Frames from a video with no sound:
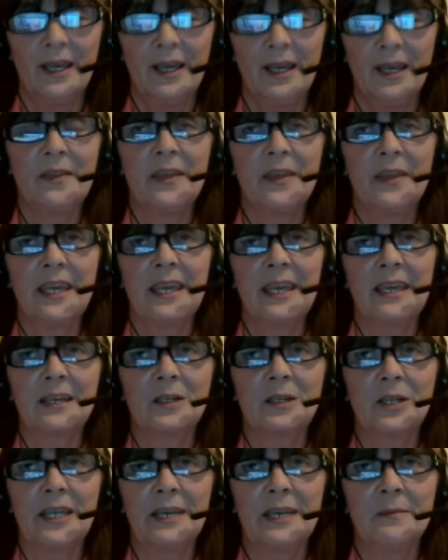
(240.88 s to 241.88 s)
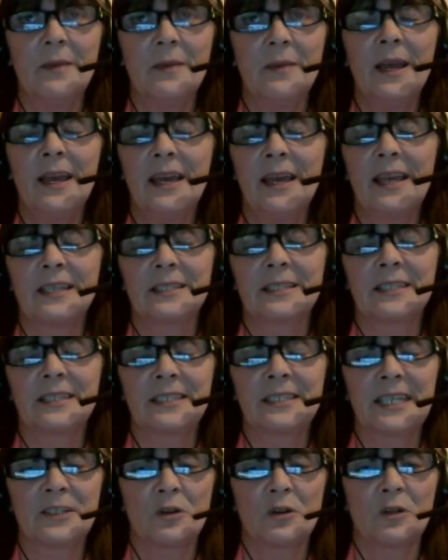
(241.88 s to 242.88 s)
they claim it's the
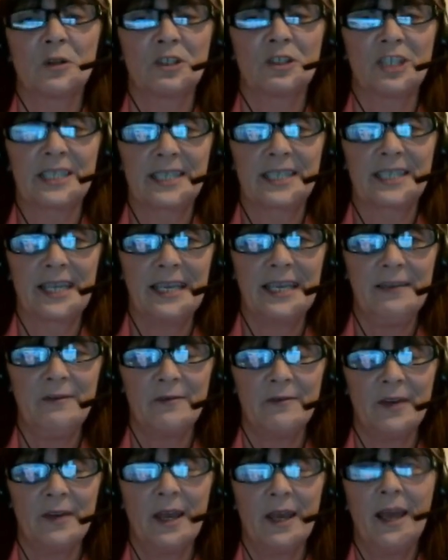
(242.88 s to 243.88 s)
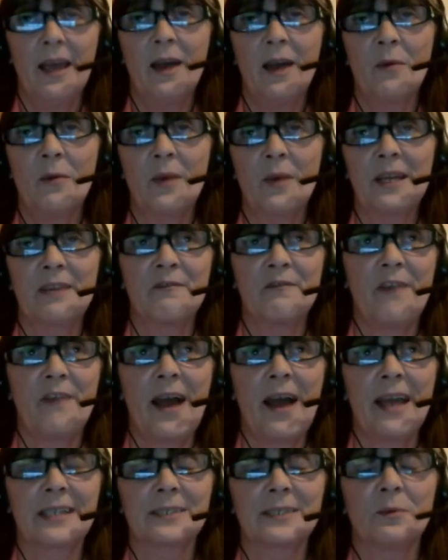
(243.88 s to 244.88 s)
technology safe, when in
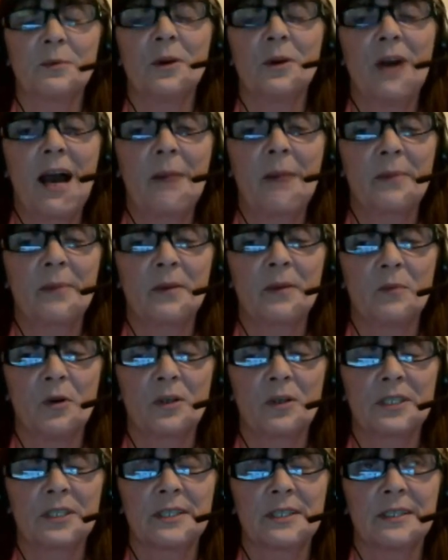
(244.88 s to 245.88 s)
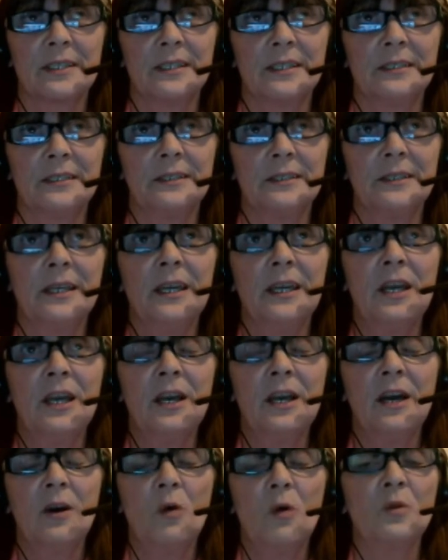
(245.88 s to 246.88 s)
fact what happened was the
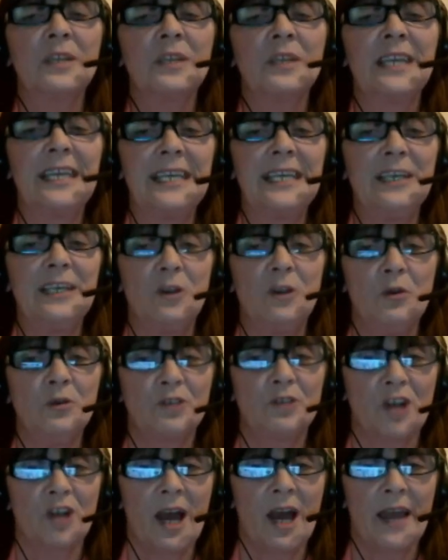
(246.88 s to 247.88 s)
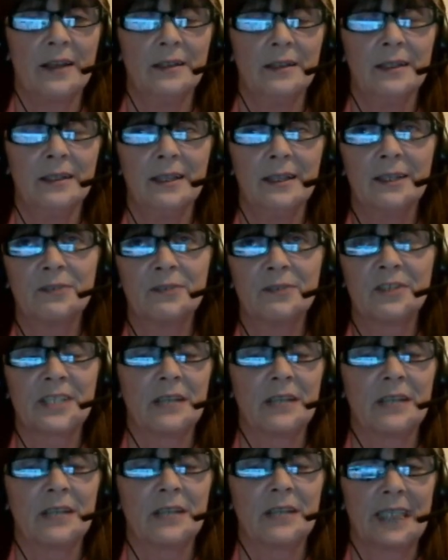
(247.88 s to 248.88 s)
only EU trial
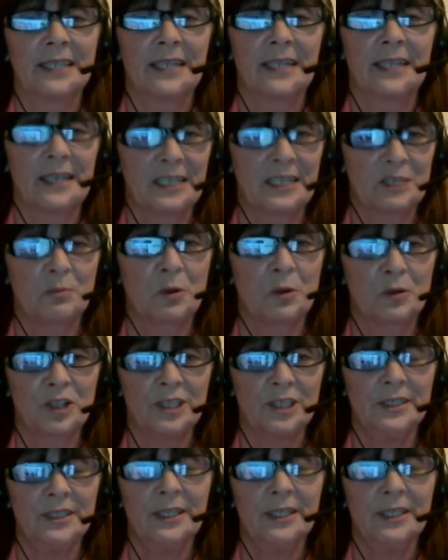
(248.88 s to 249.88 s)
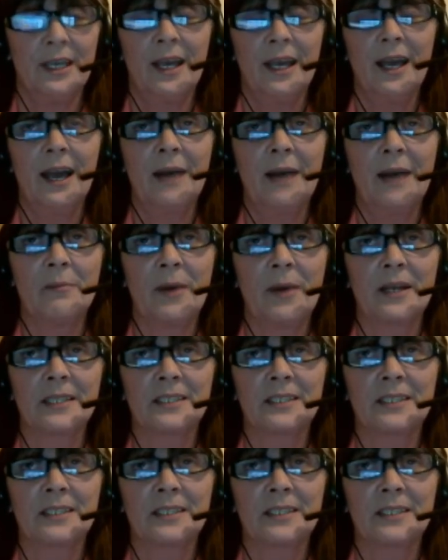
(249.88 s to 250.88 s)
resulted in an explosion, but
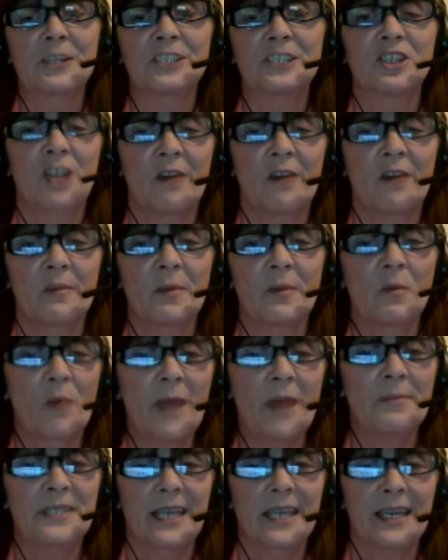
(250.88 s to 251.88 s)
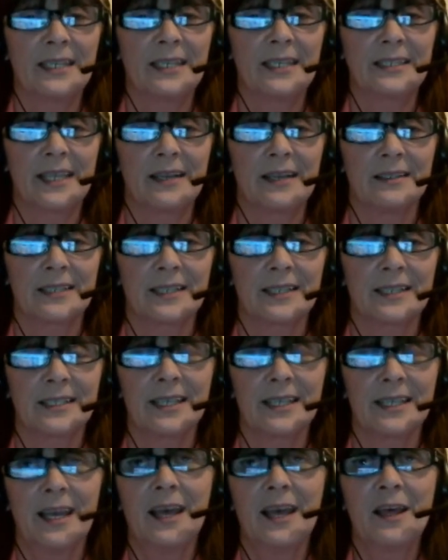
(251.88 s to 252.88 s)
the British government website tells us
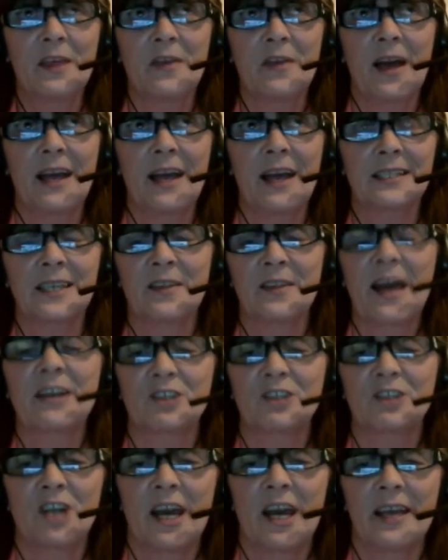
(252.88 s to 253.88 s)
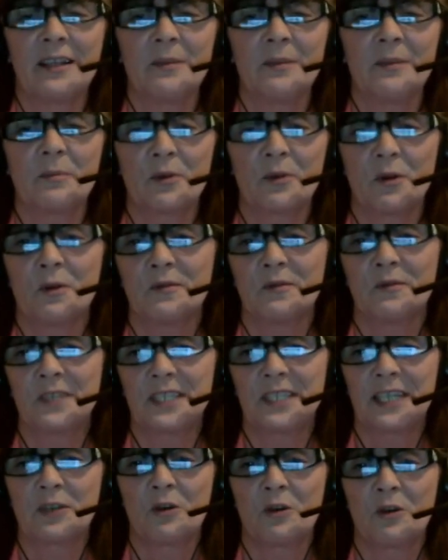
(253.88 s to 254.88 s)
that that trial proved the
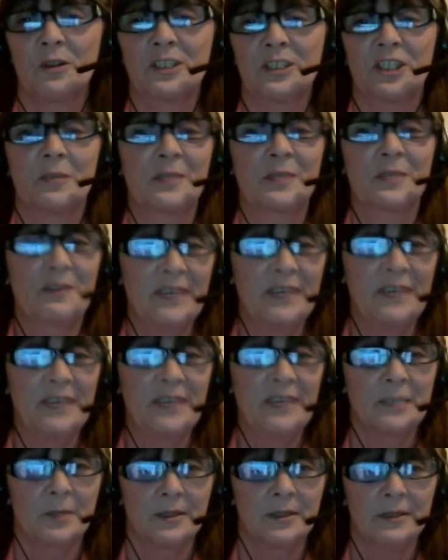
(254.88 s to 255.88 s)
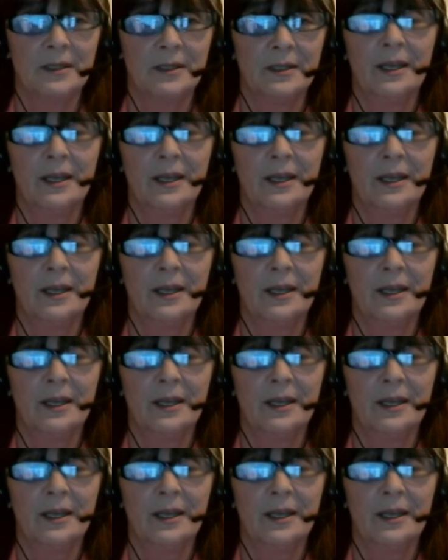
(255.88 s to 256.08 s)
technology was feasible.